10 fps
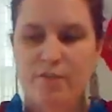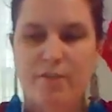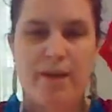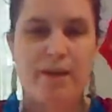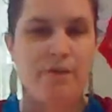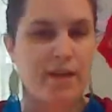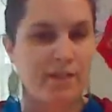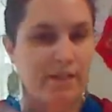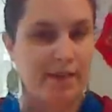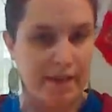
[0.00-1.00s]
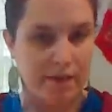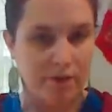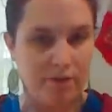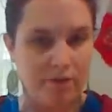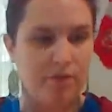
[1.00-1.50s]
modifies a
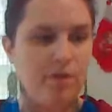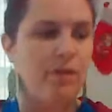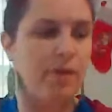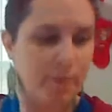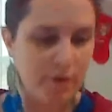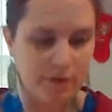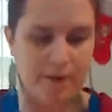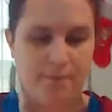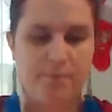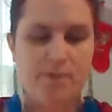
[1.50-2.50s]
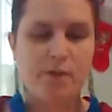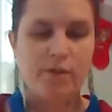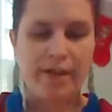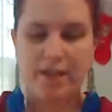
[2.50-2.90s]
noun or a pronoun. So an